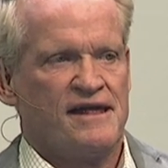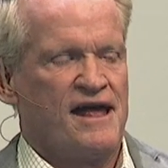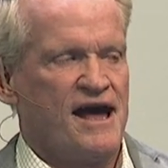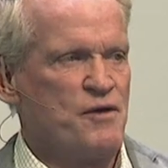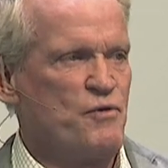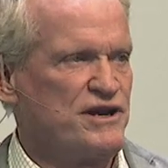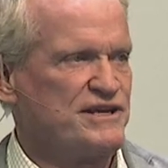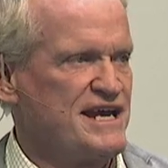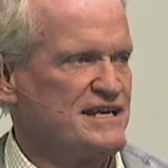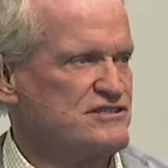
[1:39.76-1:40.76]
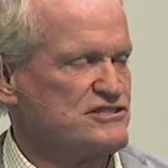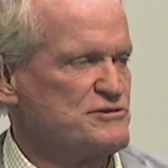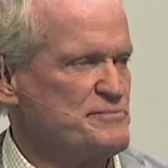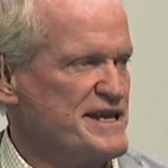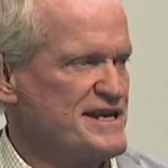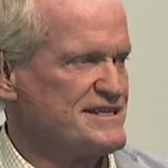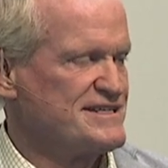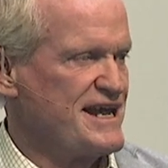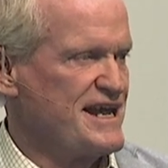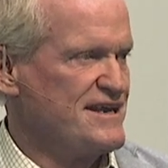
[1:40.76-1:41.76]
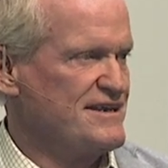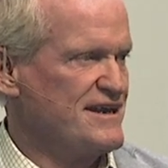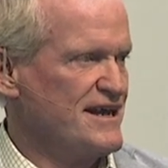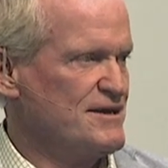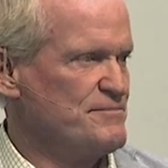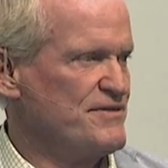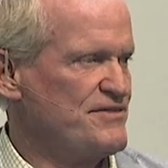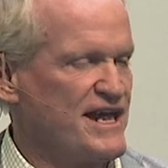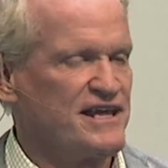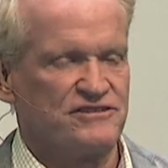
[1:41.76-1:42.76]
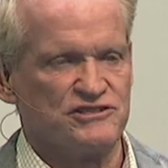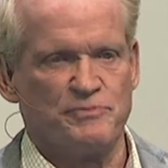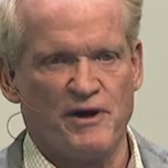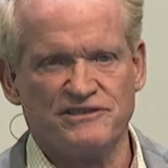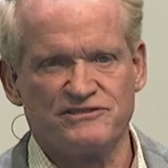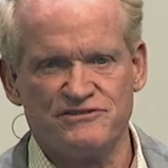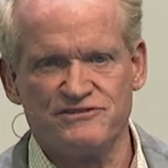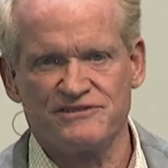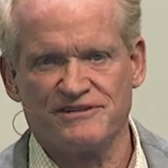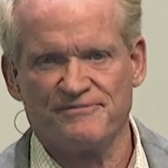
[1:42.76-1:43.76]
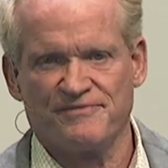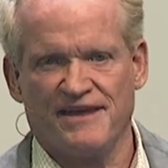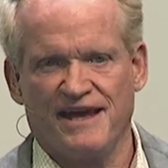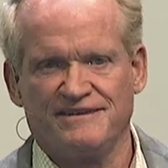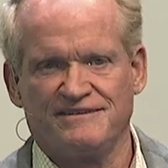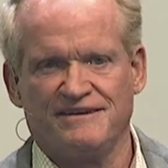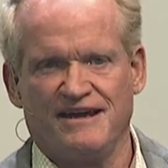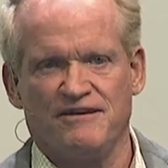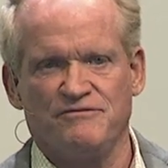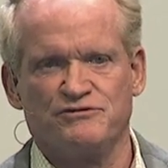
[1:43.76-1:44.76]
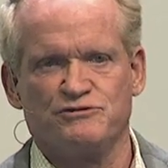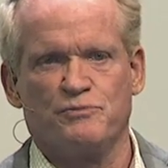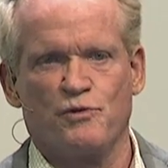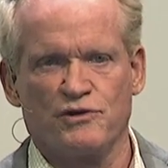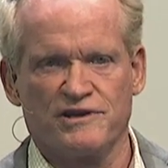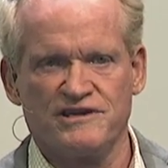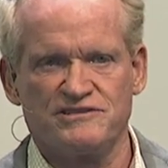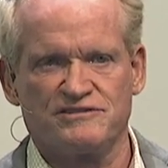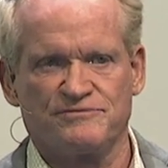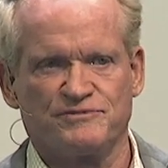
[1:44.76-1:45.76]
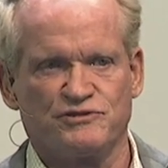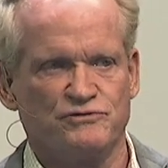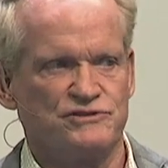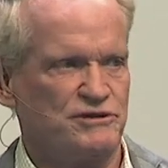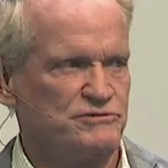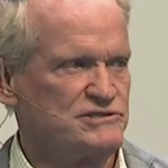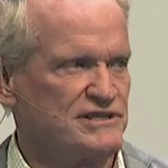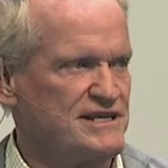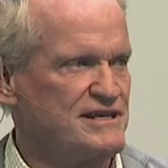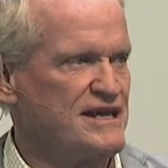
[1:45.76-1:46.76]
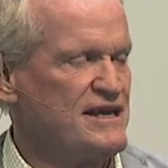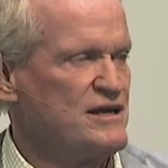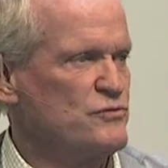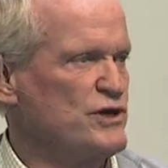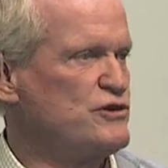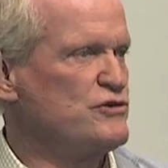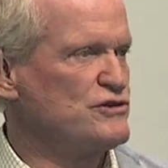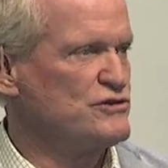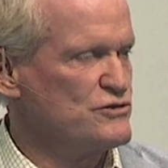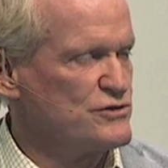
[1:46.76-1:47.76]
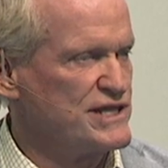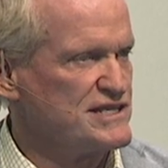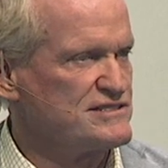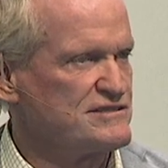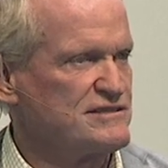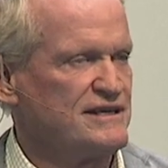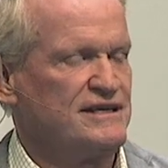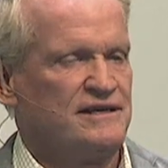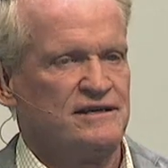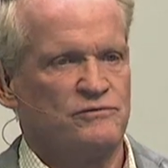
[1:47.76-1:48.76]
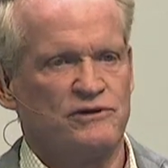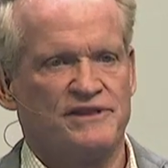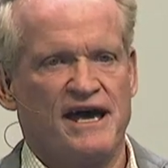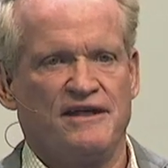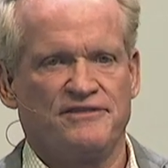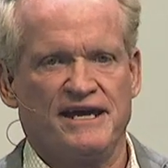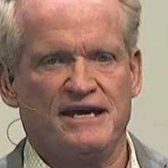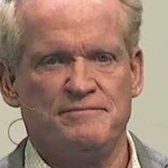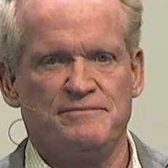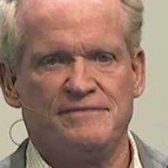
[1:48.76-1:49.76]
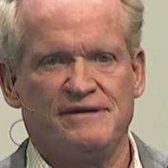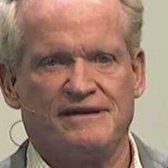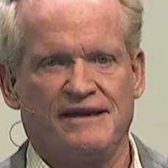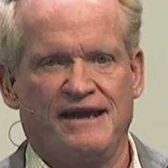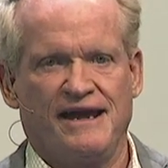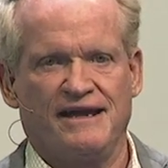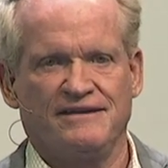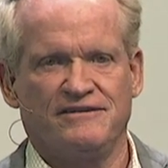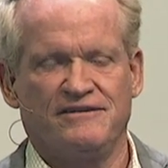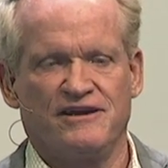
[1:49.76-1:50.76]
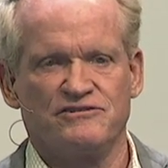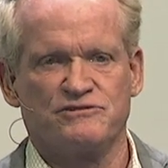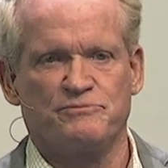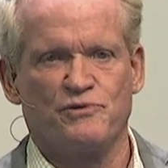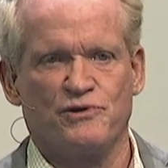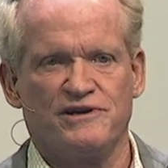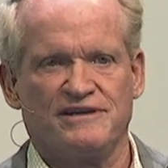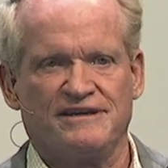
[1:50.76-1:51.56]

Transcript: I want to take just a minute and uh, thank the sponsors that have supported us so generously. We couldn't do this without them and their support.